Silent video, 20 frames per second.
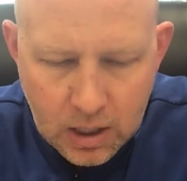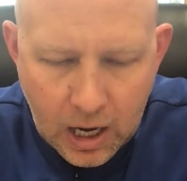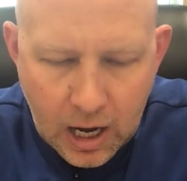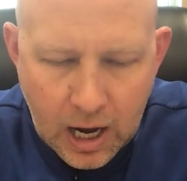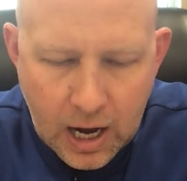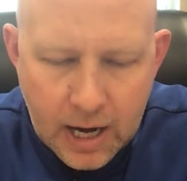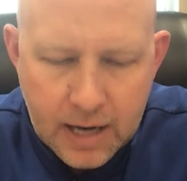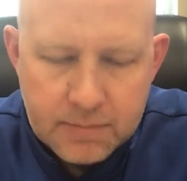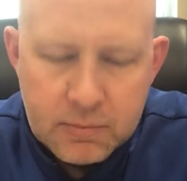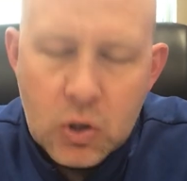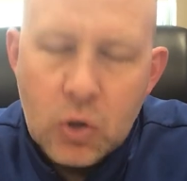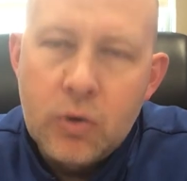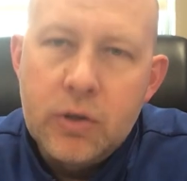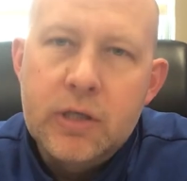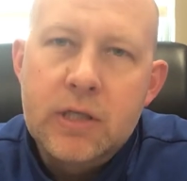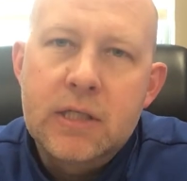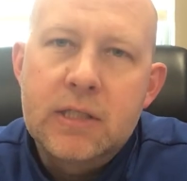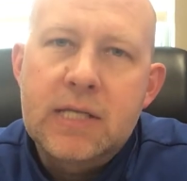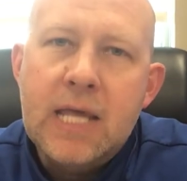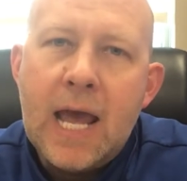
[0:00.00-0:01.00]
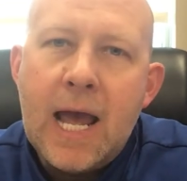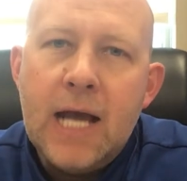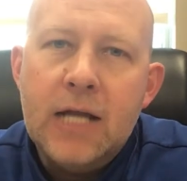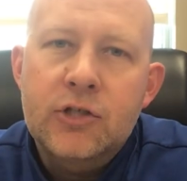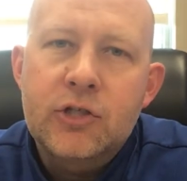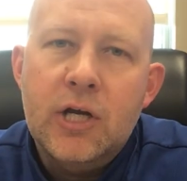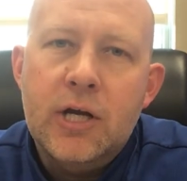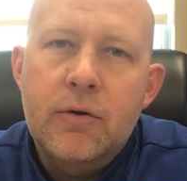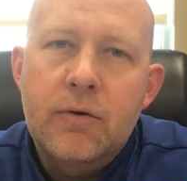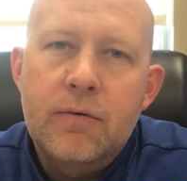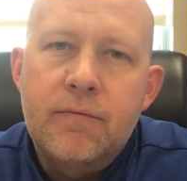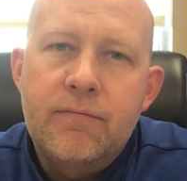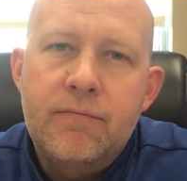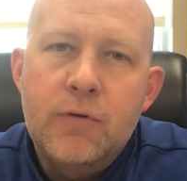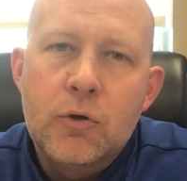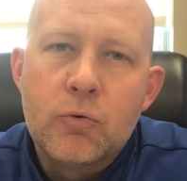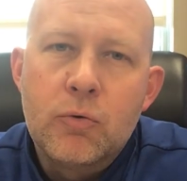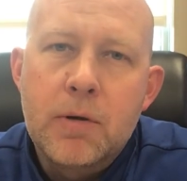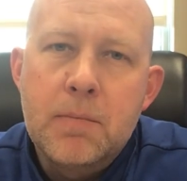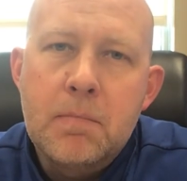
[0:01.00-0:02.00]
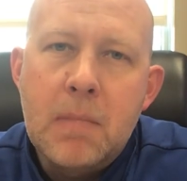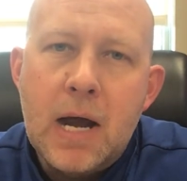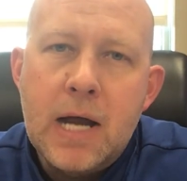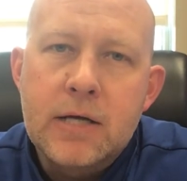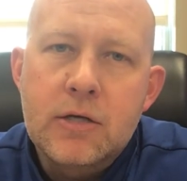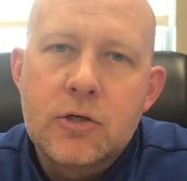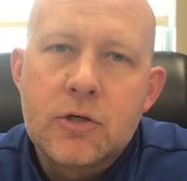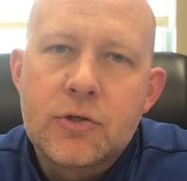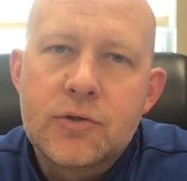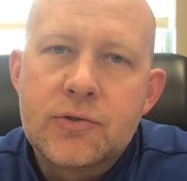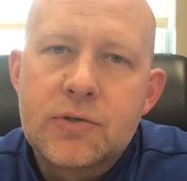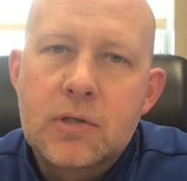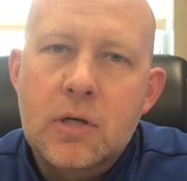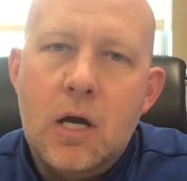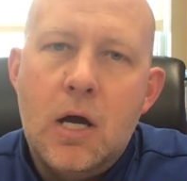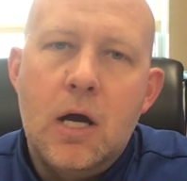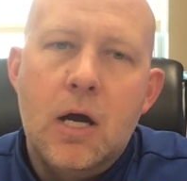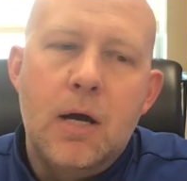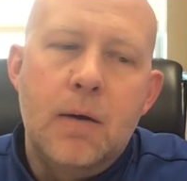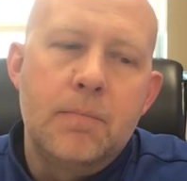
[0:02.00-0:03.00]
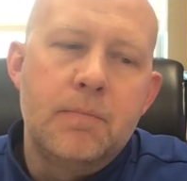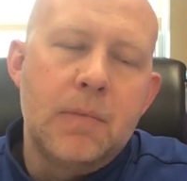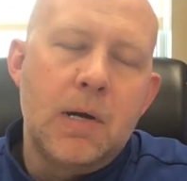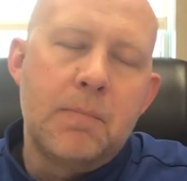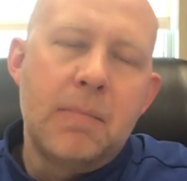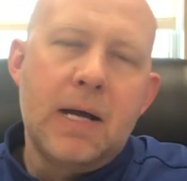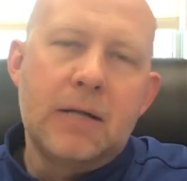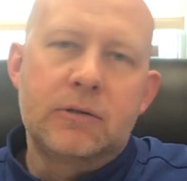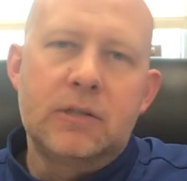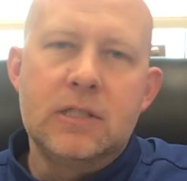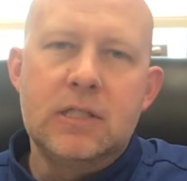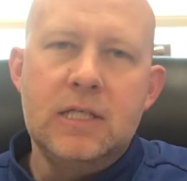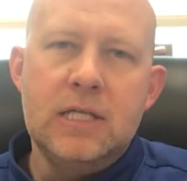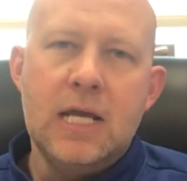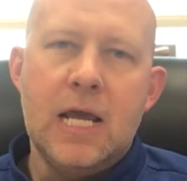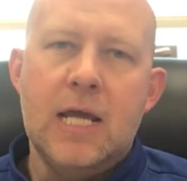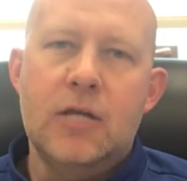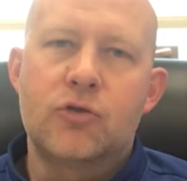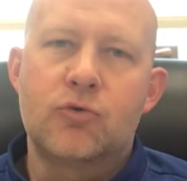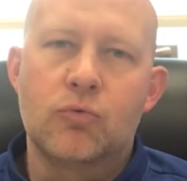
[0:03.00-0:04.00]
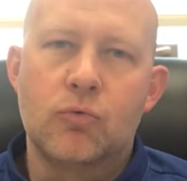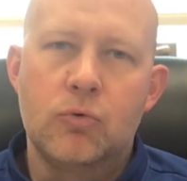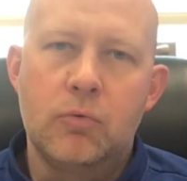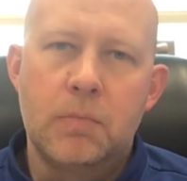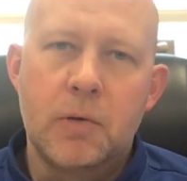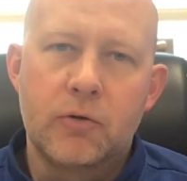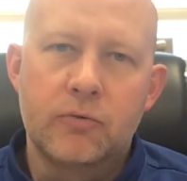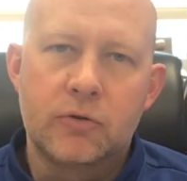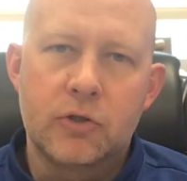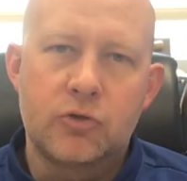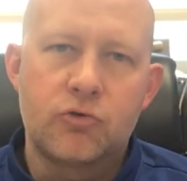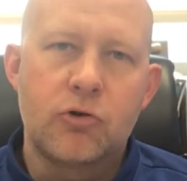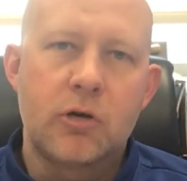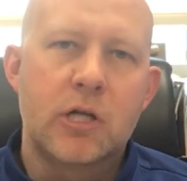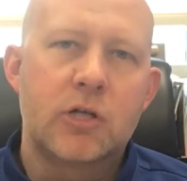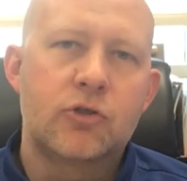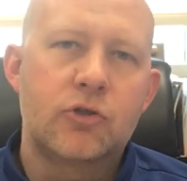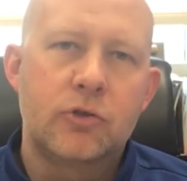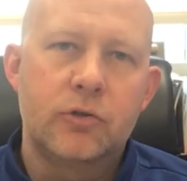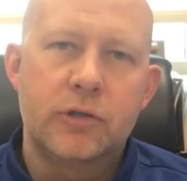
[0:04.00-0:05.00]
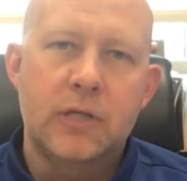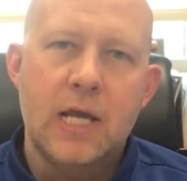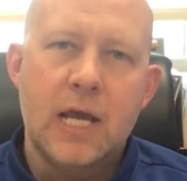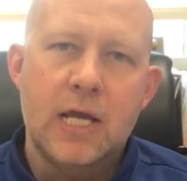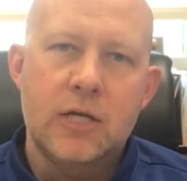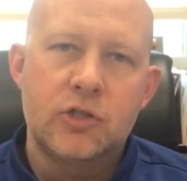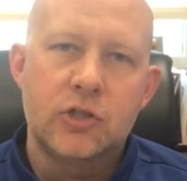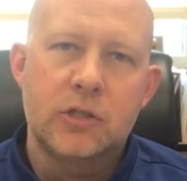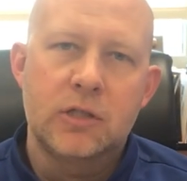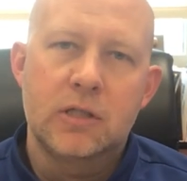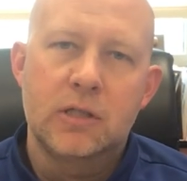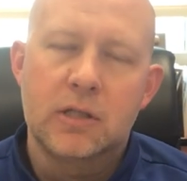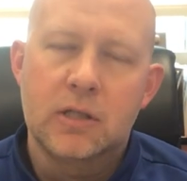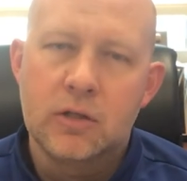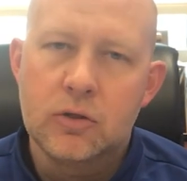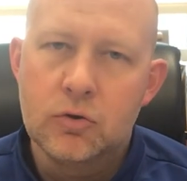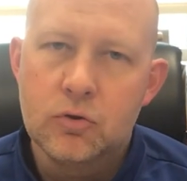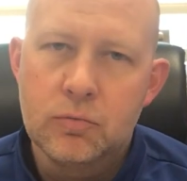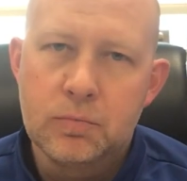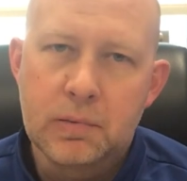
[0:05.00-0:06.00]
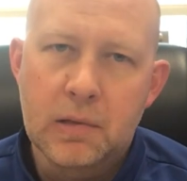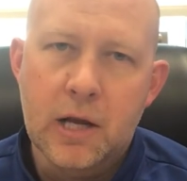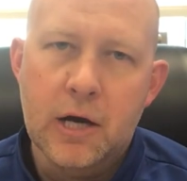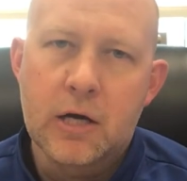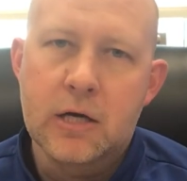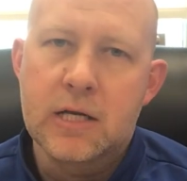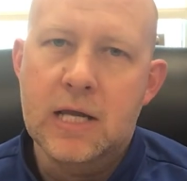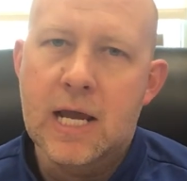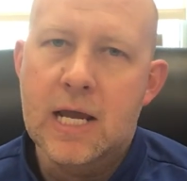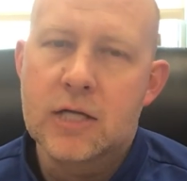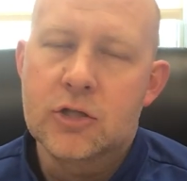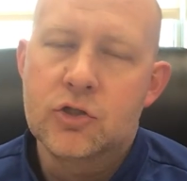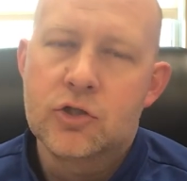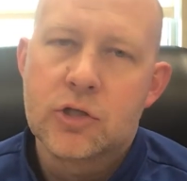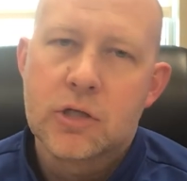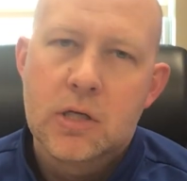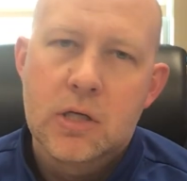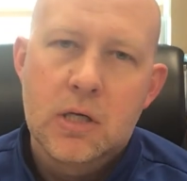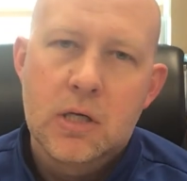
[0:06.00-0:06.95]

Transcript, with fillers: I'm going to attach a few reminders um, about the DH rule, both the traditional DH and then the new player DH.